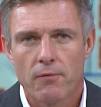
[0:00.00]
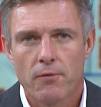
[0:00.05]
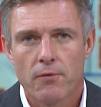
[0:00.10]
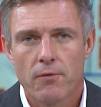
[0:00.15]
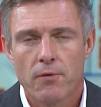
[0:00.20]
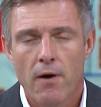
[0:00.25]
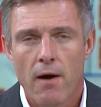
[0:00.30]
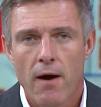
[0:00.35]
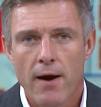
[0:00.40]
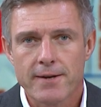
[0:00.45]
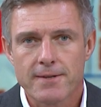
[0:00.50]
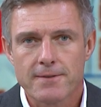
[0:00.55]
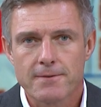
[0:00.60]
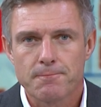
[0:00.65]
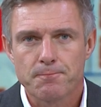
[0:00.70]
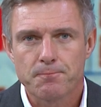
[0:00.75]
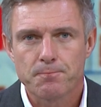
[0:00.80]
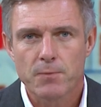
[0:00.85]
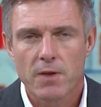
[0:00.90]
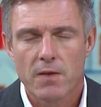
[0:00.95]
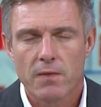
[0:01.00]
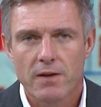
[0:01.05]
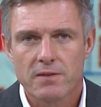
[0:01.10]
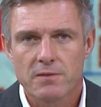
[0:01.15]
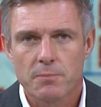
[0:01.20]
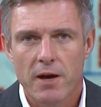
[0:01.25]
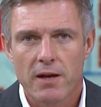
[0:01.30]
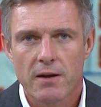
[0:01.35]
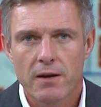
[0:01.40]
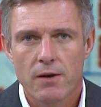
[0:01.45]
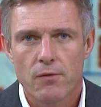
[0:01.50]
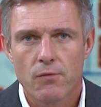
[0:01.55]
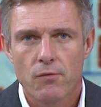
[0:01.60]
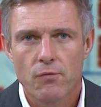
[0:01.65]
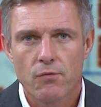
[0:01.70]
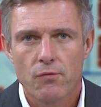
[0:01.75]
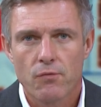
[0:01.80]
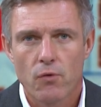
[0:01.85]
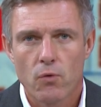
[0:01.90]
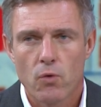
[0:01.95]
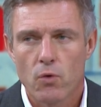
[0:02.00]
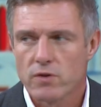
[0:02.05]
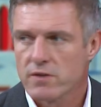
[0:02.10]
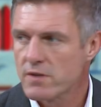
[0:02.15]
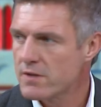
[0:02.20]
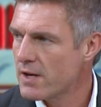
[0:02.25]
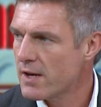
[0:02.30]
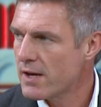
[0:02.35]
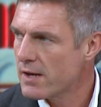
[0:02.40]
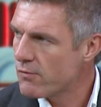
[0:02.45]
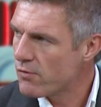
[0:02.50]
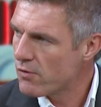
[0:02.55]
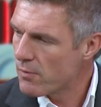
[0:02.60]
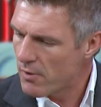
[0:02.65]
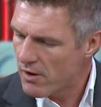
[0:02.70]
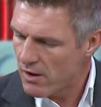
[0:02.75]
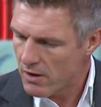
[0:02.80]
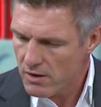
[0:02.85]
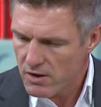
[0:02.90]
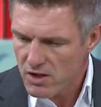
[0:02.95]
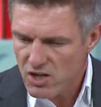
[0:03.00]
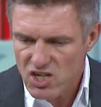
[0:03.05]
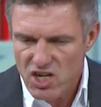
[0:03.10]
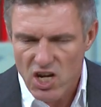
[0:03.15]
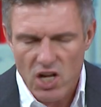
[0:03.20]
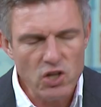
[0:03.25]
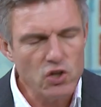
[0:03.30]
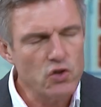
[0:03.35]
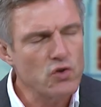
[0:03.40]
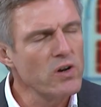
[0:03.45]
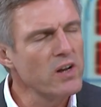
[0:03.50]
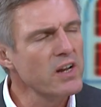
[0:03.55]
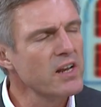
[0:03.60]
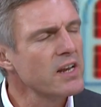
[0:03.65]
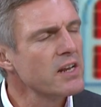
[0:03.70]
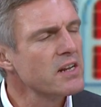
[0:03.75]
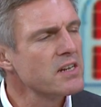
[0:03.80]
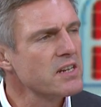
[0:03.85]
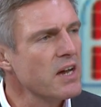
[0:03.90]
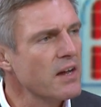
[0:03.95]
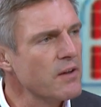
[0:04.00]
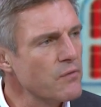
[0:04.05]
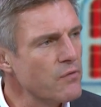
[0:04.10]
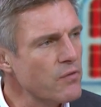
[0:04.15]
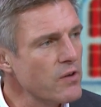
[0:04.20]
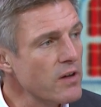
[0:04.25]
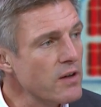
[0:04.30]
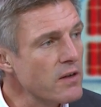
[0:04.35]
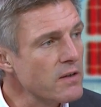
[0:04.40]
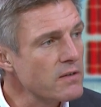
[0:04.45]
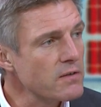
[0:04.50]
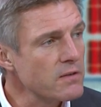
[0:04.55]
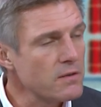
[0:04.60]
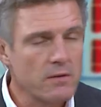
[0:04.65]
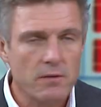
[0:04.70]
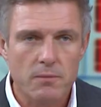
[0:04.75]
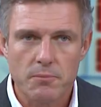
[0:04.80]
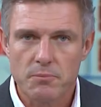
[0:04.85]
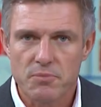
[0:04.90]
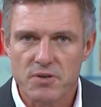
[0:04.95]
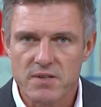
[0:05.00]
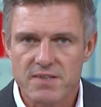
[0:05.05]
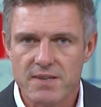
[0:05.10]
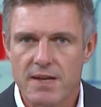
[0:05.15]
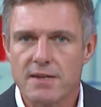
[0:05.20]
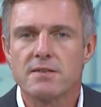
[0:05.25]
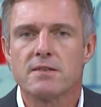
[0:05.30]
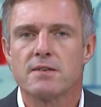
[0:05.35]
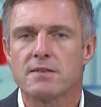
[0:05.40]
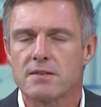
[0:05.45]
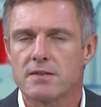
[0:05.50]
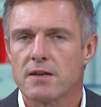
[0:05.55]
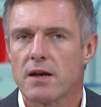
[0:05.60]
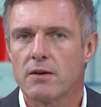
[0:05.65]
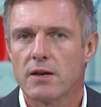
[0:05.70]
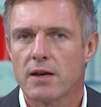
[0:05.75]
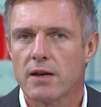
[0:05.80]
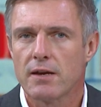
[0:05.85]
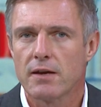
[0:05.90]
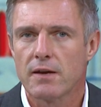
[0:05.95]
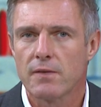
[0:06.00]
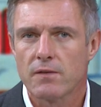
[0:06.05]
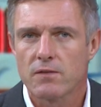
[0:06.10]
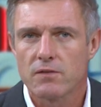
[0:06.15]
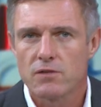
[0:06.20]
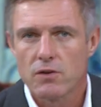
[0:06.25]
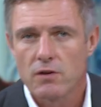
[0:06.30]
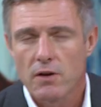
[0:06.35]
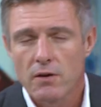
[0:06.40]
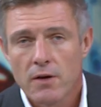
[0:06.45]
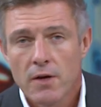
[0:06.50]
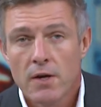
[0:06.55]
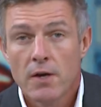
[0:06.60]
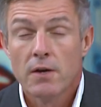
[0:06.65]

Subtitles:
Right, that's about it for today from our culturally diverse presenters down here in the studio.